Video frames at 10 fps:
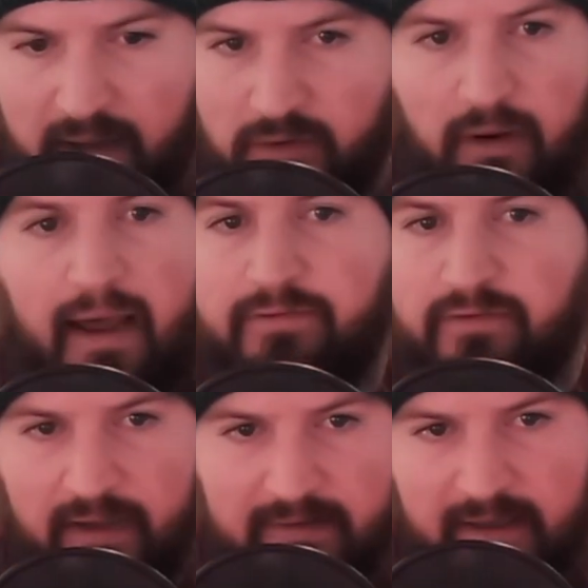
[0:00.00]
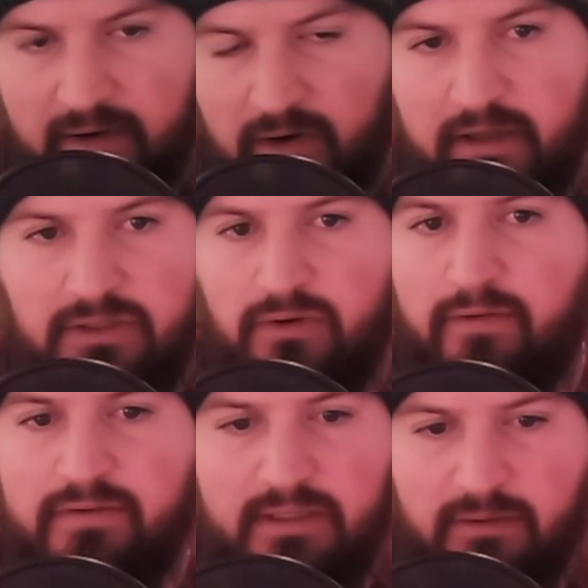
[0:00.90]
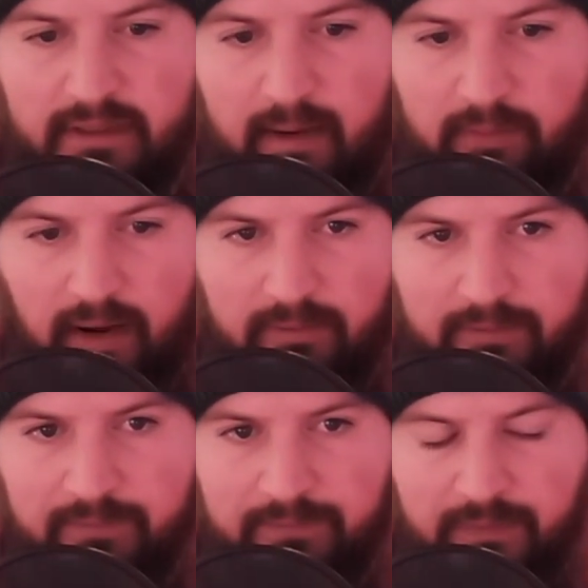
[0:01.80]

You don't have to face that cost. You don't have to deal with that problem.